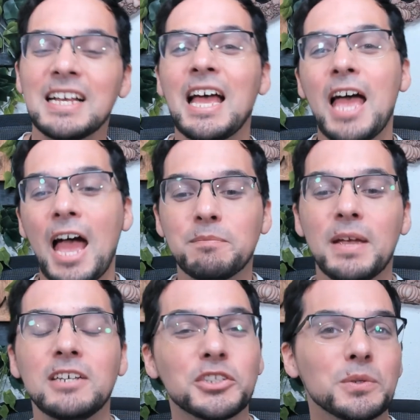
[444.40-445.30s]
And make
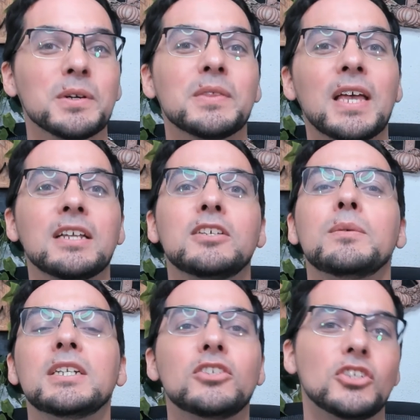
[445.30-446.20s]
sure that you
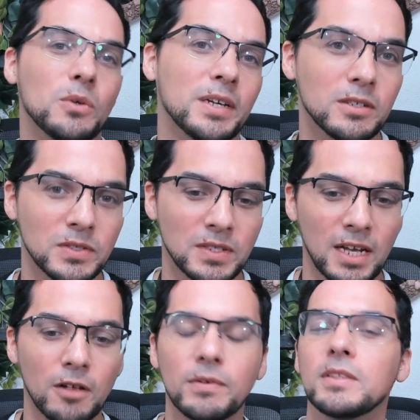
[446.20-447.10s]
enjoy
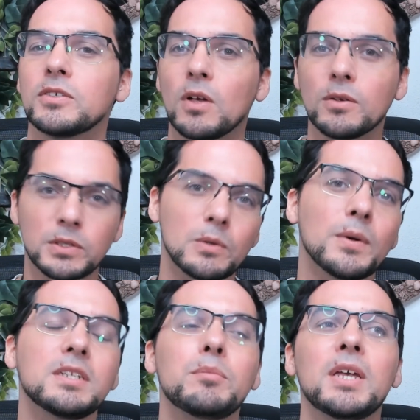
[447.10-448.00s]
yourself. There's also going to
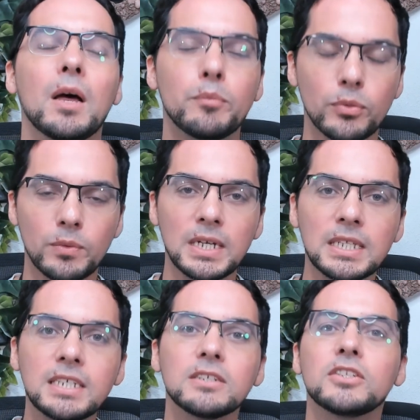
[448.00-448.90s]
be a
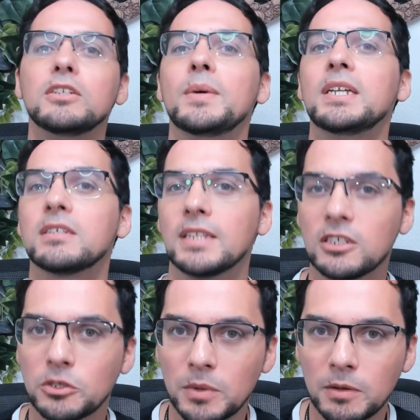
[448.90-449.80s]
brilliant new
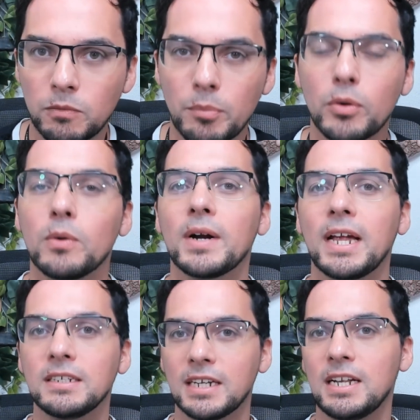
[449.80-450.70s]
intellectual rapport and
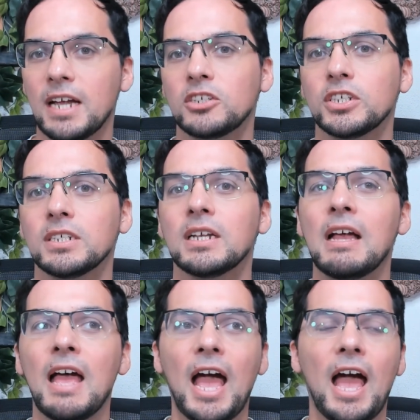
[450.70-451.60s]
connection
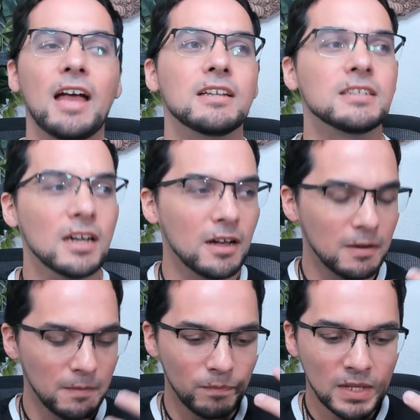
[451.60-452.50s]
and
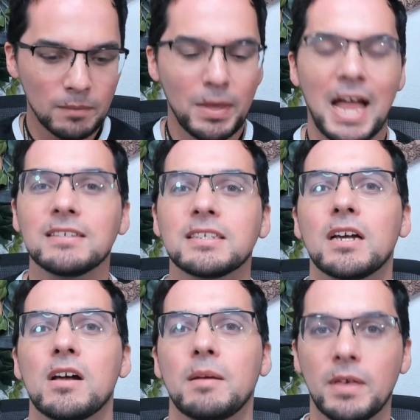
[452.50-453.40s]

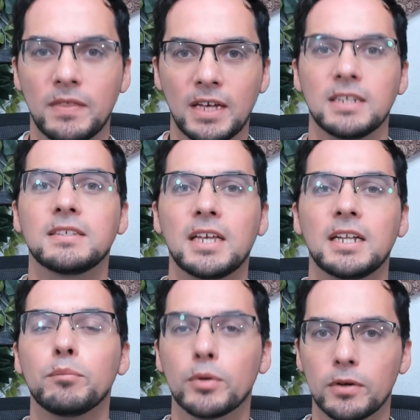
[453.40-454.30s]
pastime that is getting
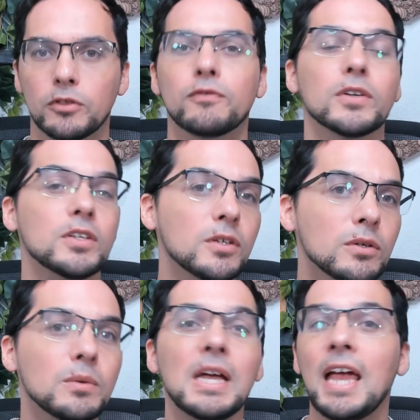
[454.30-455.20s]
birthed for you
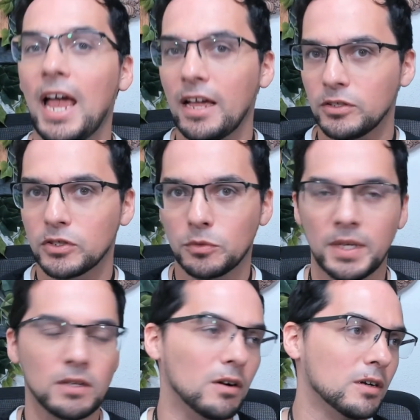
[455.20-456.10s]
and your
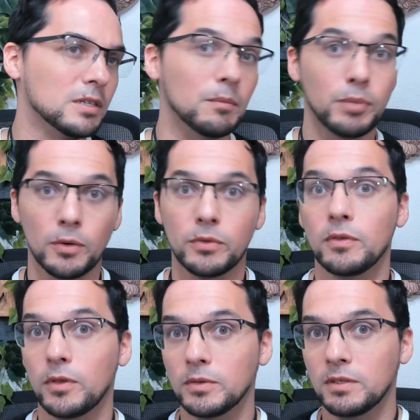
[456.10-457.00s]
sweetheart, both
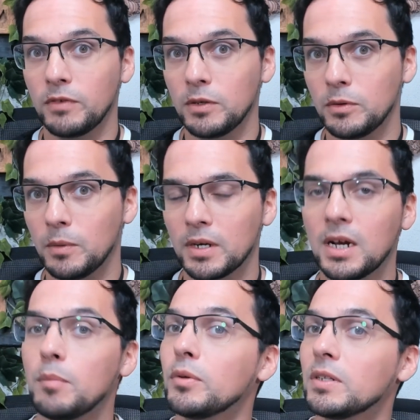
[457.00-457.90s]
those of you who are
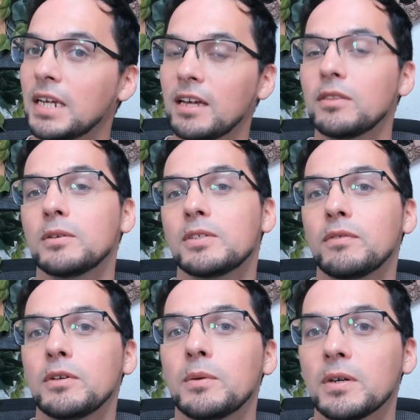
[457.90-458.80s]
coupled and those of you
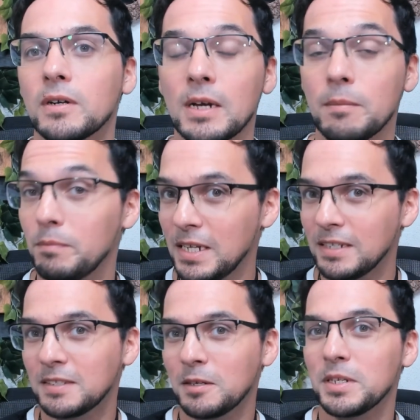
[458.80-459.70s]
who are meeting
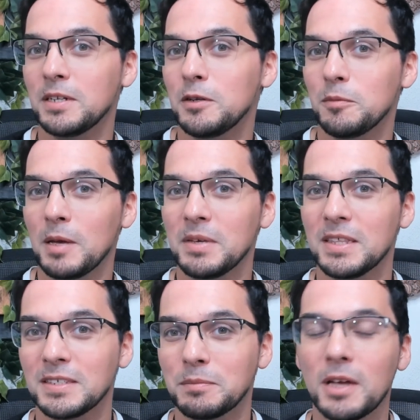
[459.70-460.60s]
somebody new maybe
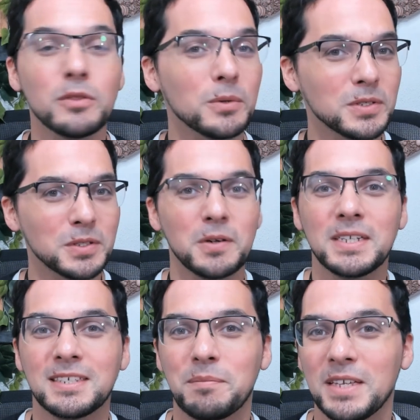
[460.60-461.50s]
this month or starting
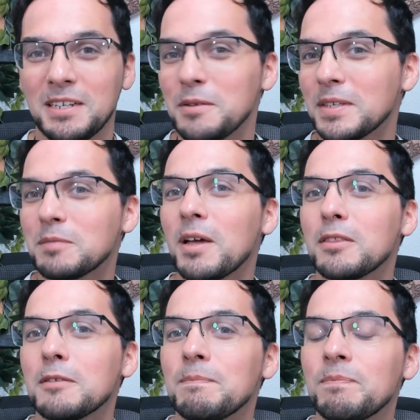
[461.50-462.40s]
something new this month.
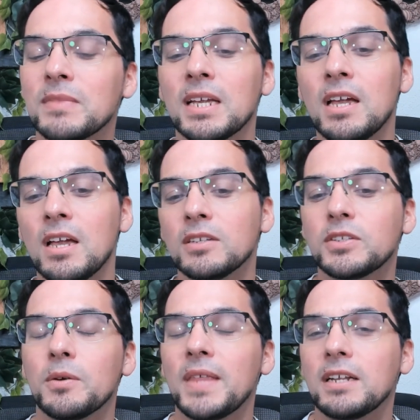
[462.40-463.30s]
So
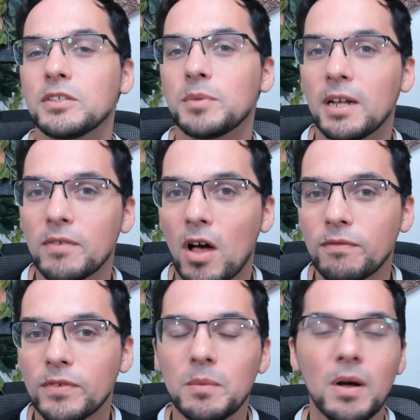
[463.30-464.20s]
that is what I've got for
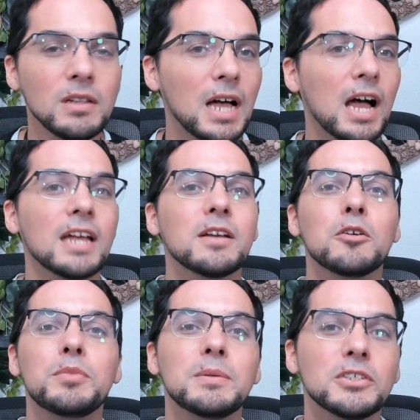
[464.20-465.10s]
you all. I hope
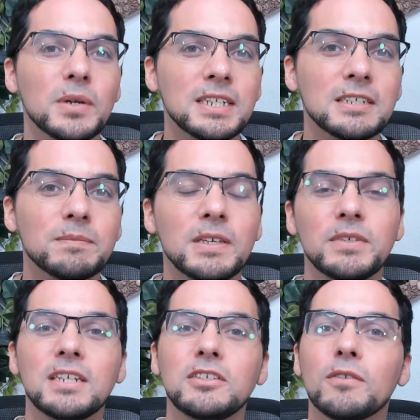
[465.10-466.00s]
you enjoyed it. If you did,
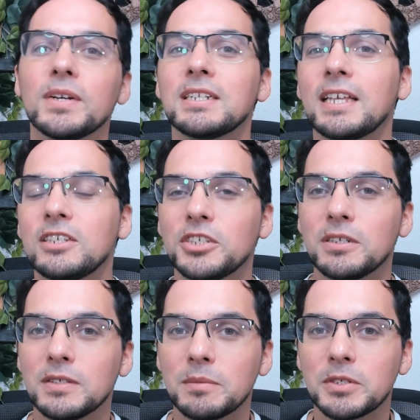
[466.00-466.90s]
don't forget to like, share, and
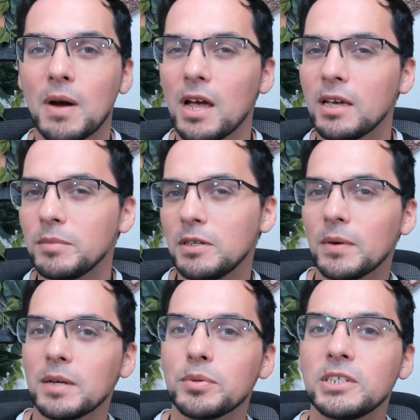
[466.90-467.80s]
subscribe. You know I
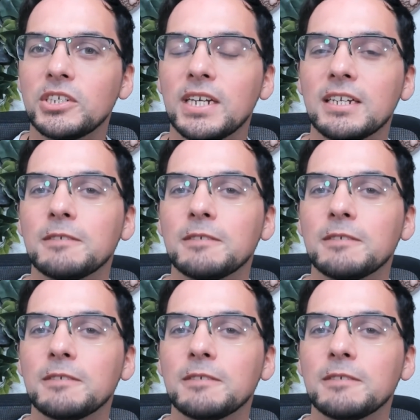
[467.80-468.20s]
appreciate it.